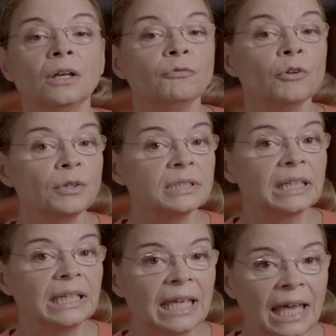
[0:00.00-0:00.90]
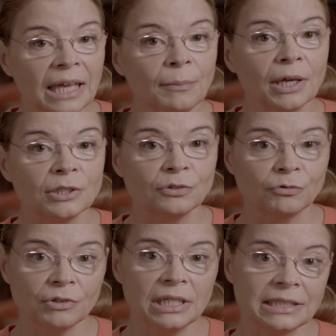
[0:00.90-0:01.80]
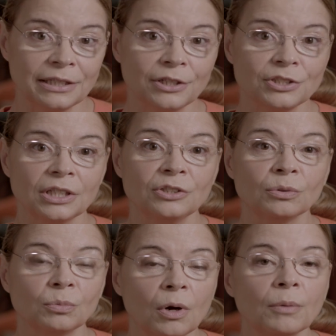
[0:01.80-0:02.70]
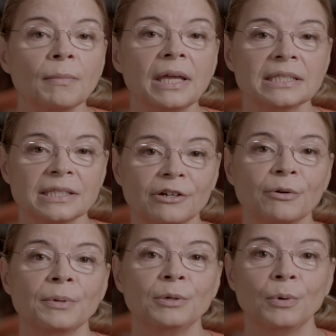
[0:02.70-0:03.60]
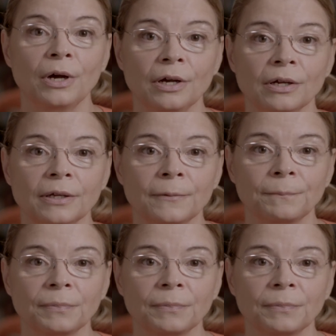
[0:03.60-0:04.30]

Focusing came out of research into what makes therapy work.